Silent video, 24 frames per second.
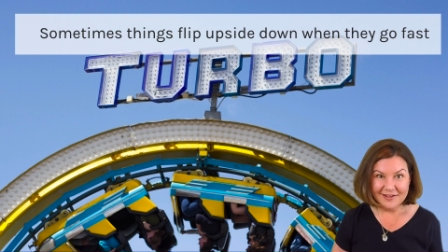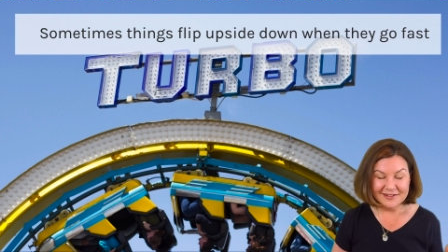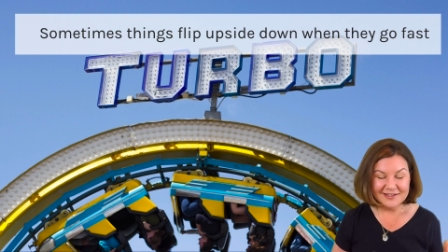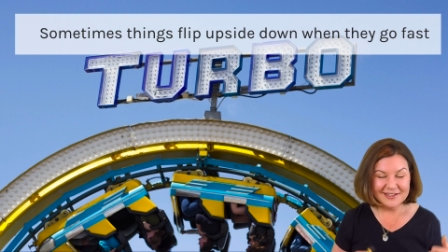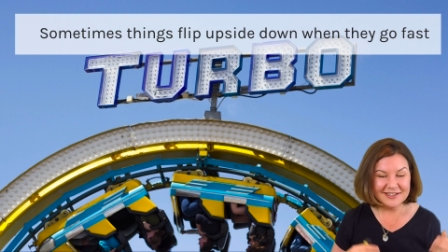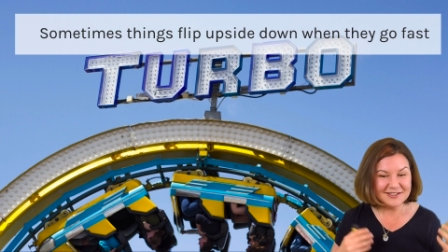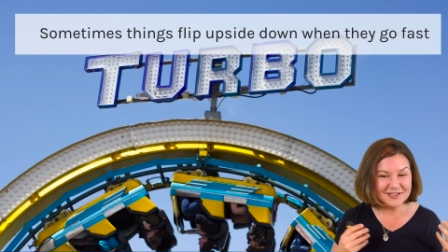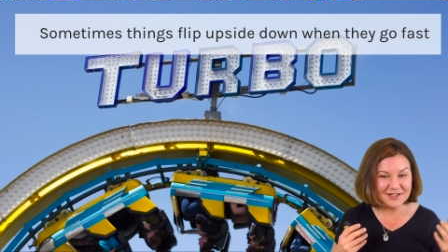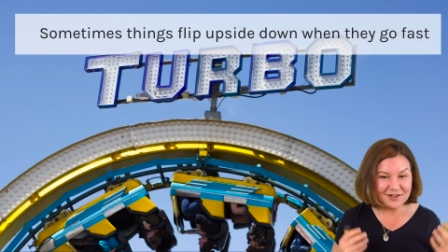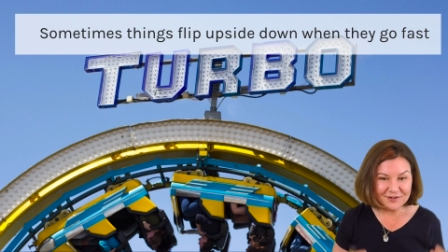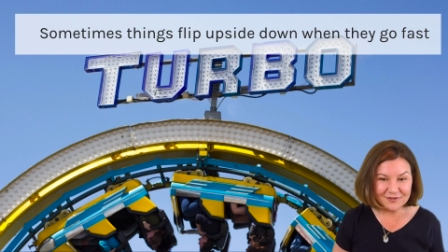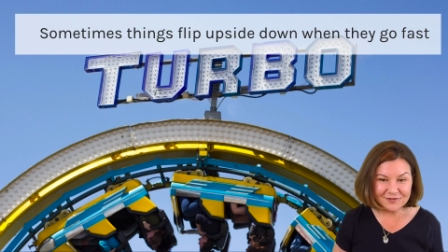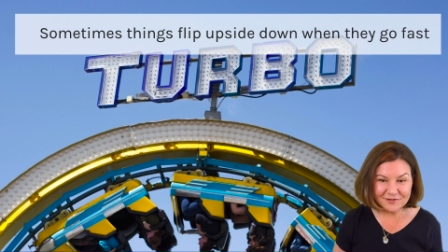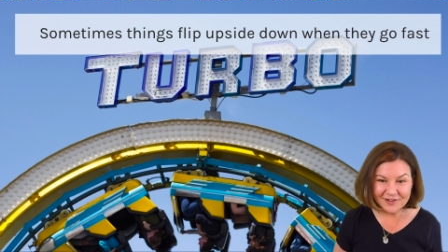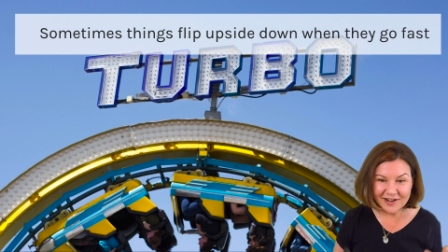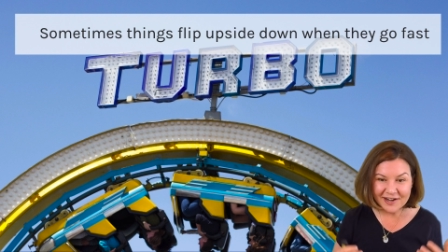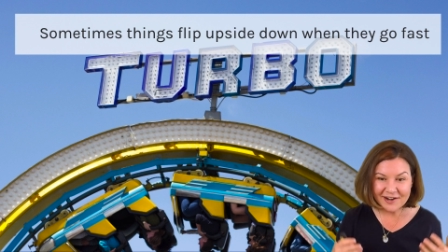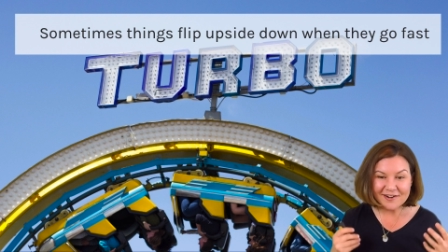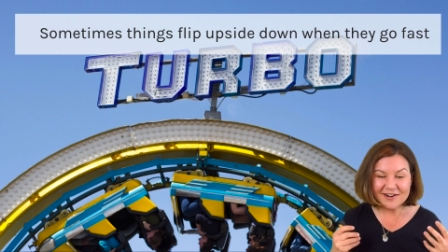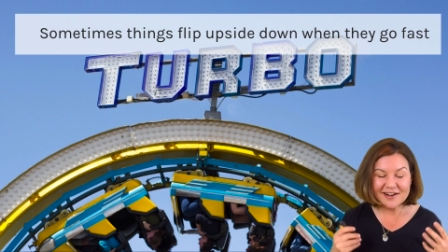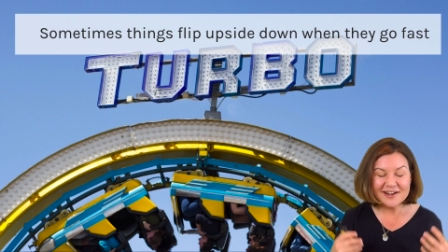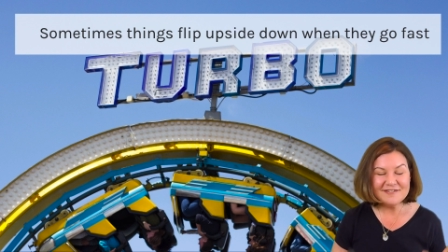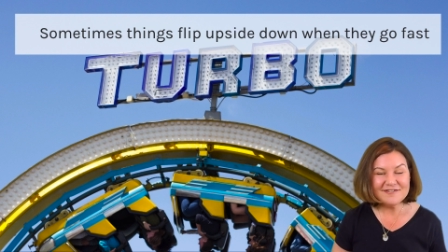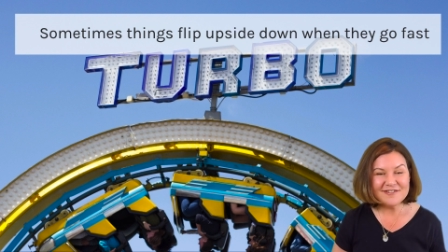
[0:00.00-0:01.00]
Things are
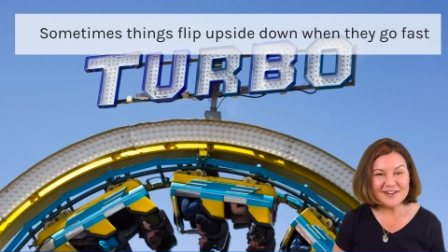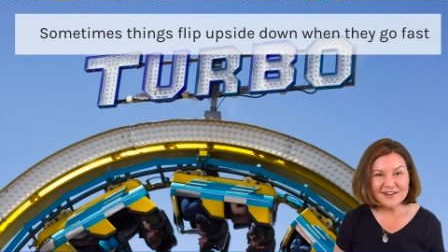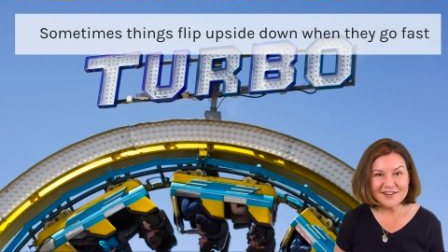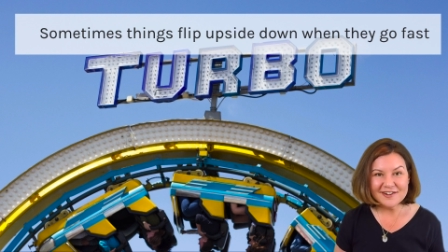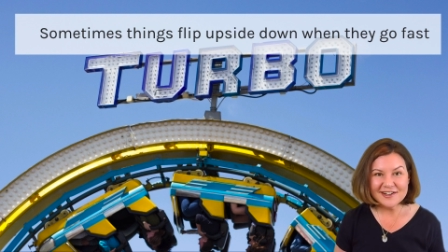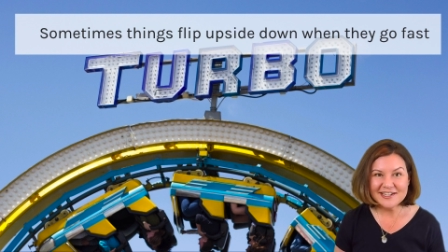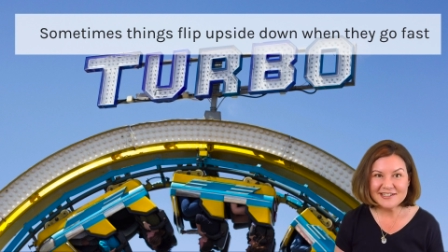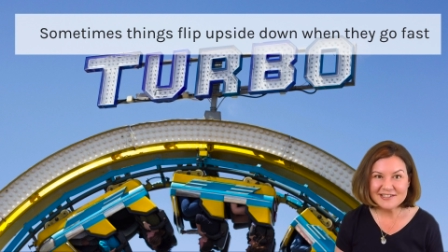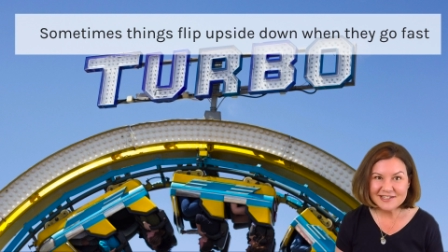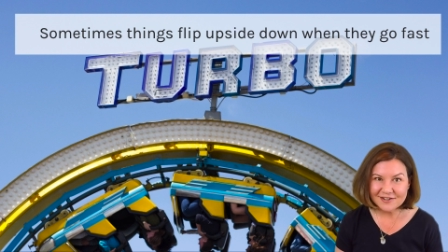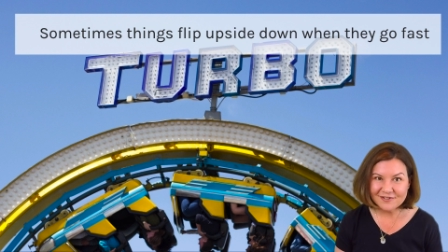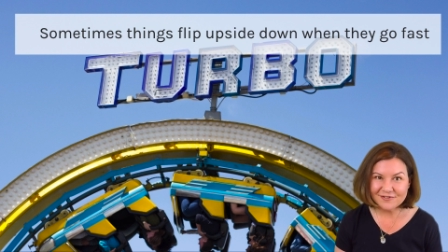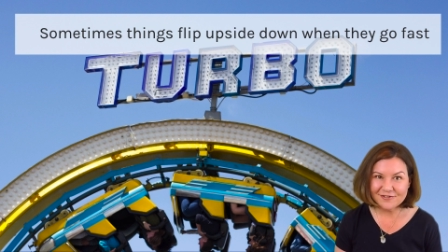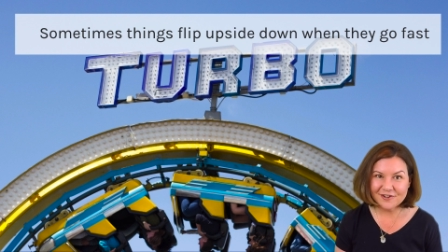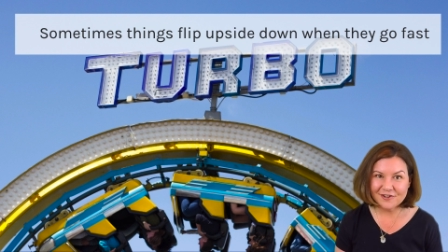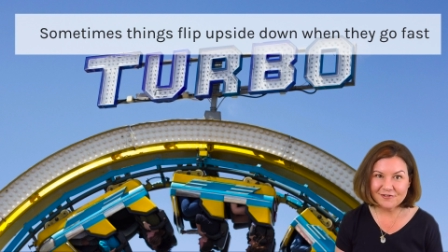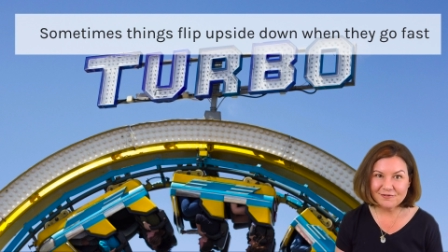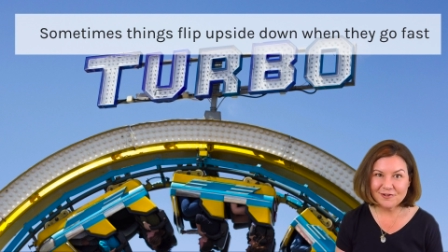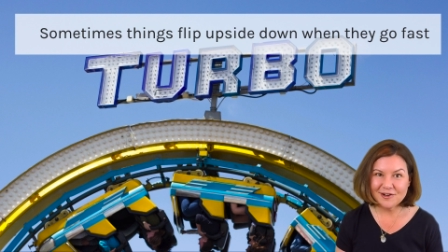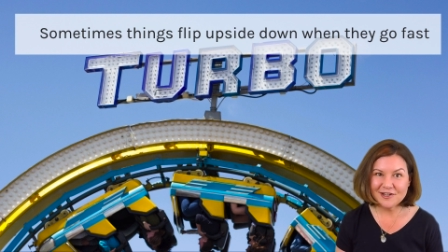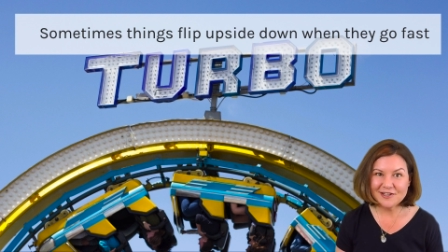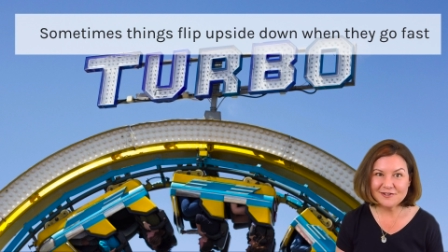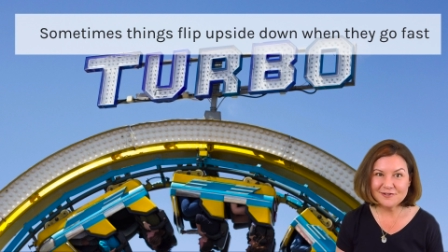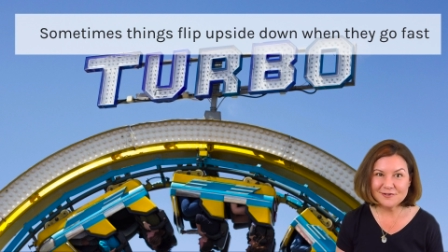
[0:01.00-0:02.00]
very, very different
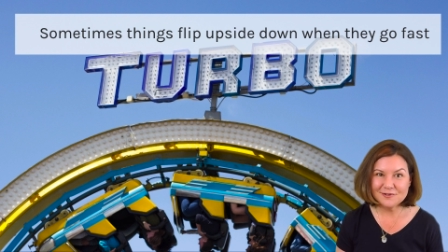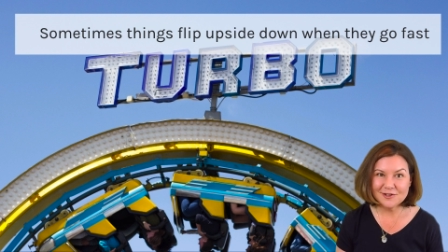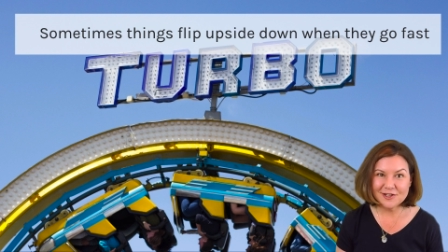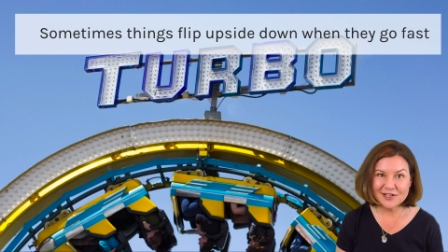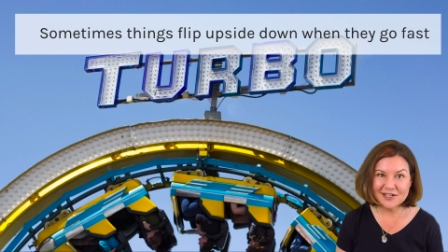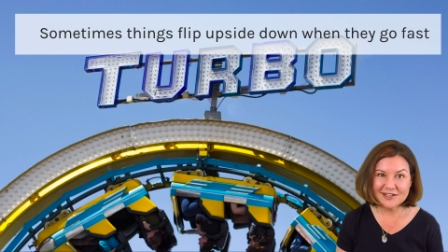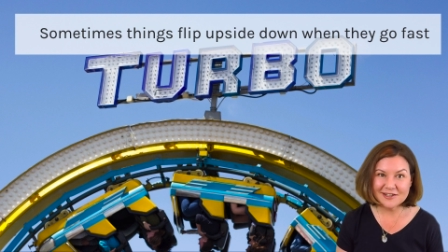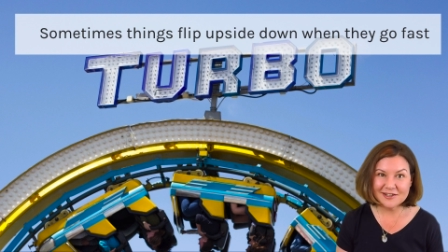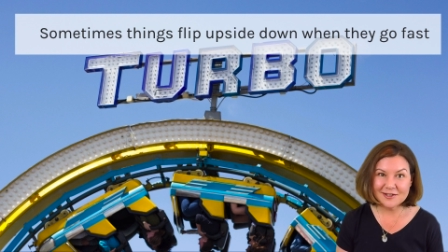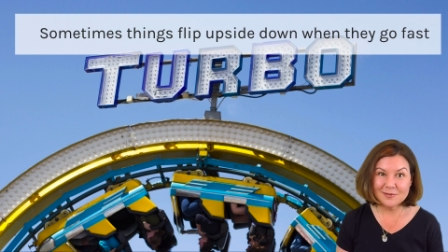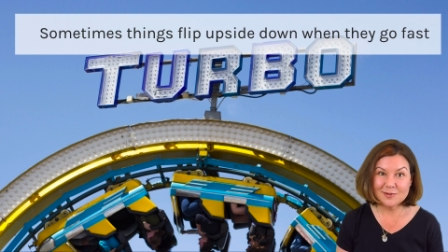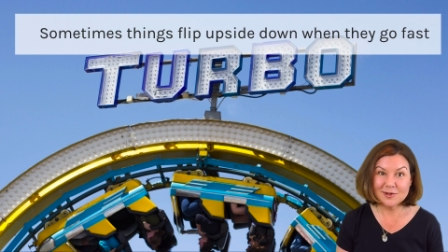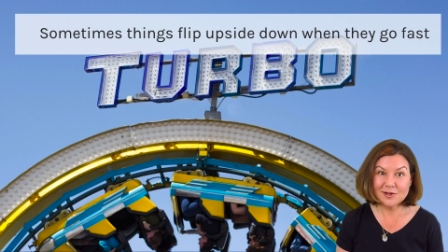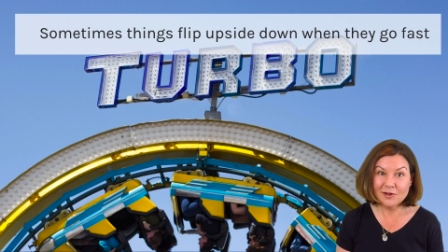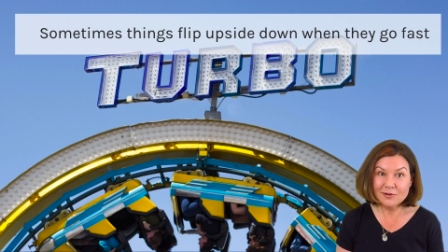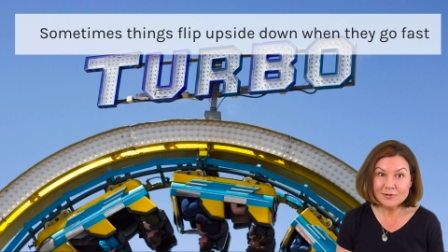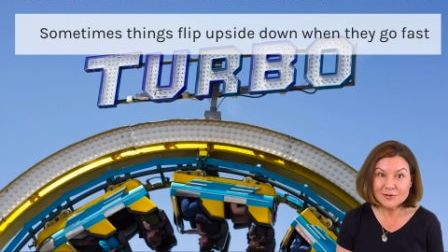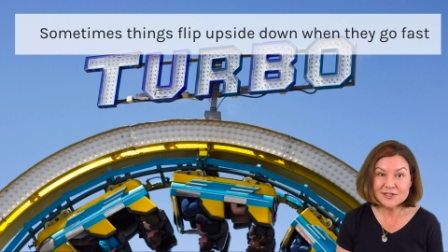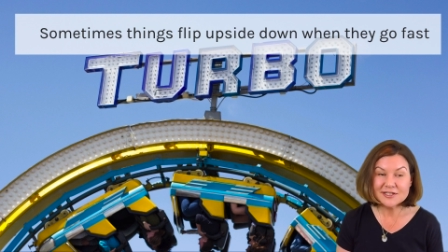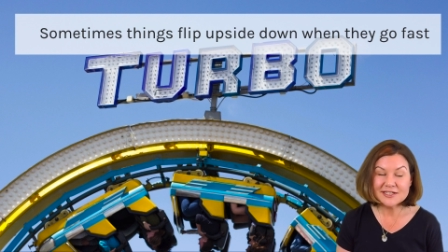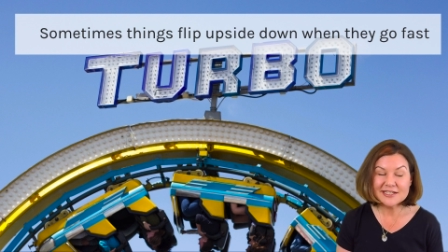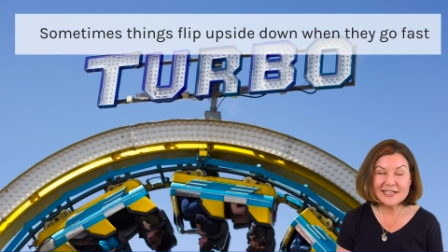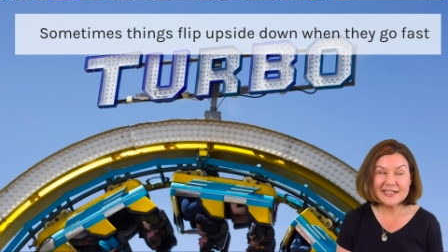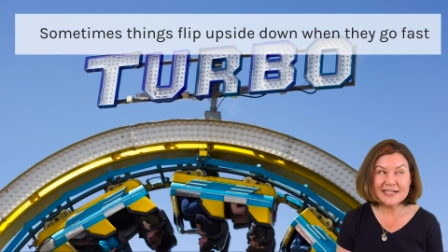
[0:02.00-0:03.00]
when you look at them
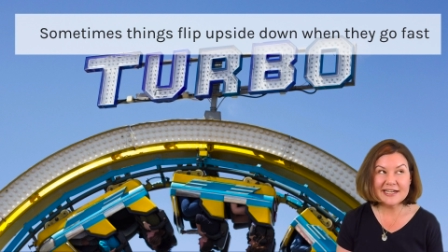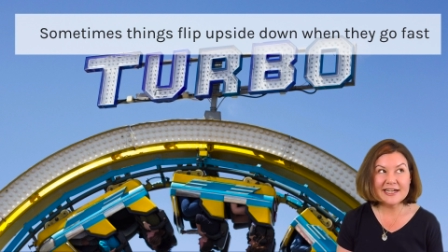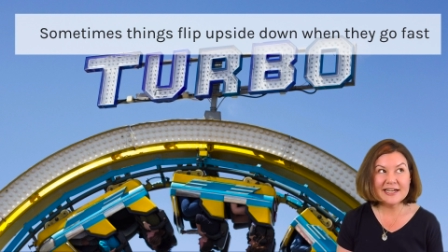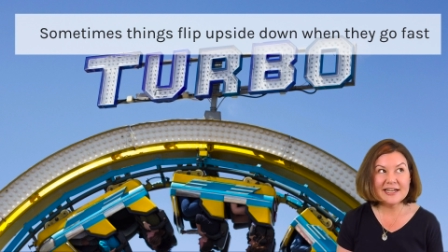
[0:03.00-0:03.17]
closely,